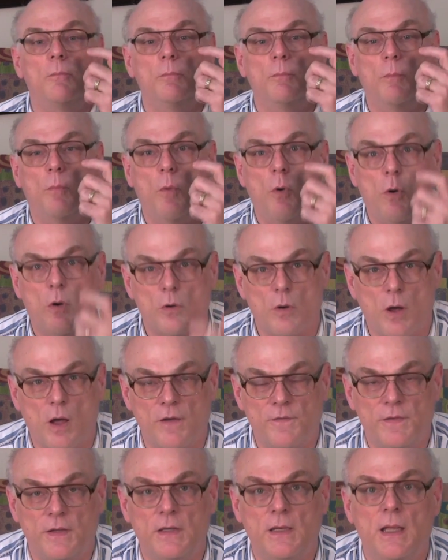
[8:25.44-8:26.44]
more
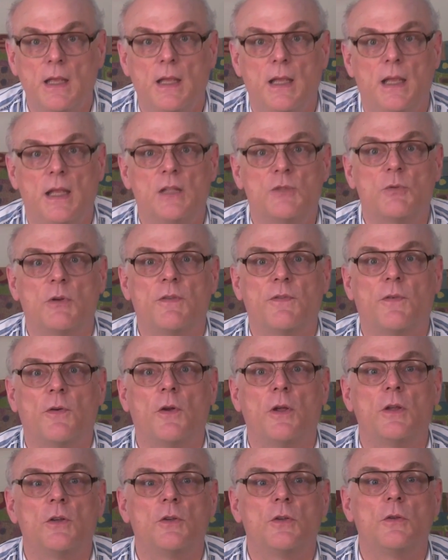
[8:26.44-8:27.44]
often it's
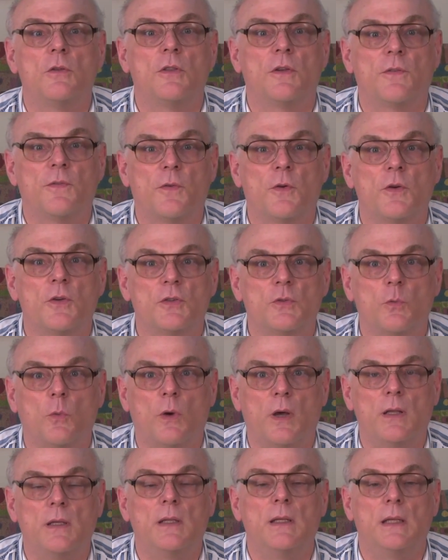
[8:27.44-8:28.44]
referring to the first
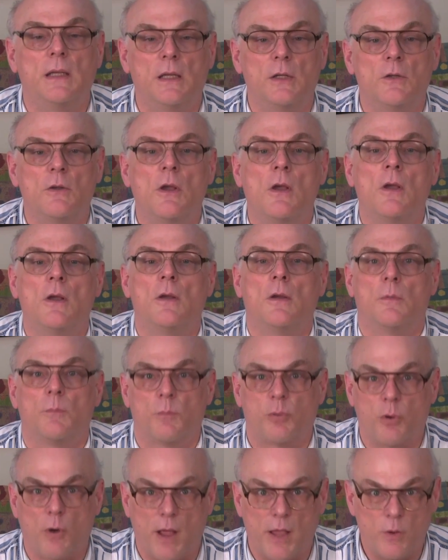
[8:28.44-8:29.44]
one in
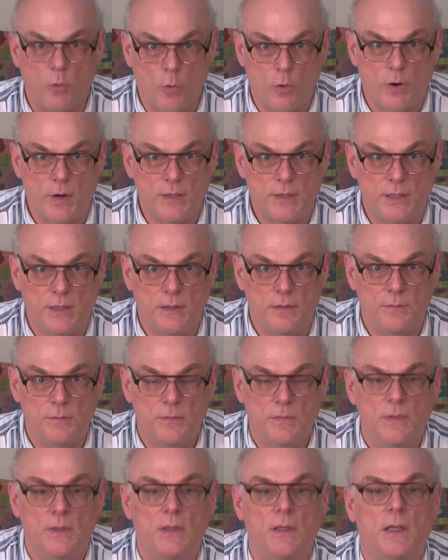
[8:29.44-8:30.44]
priority,
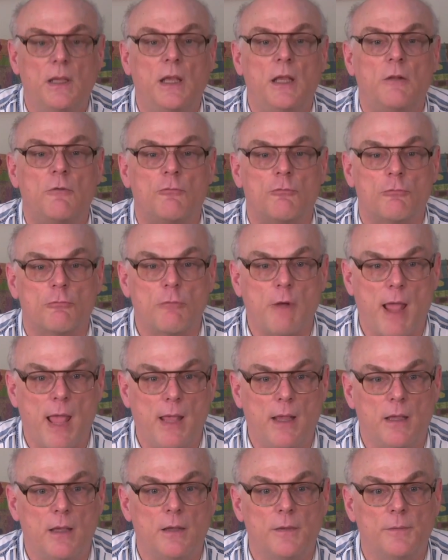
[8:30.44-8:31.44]
in rank.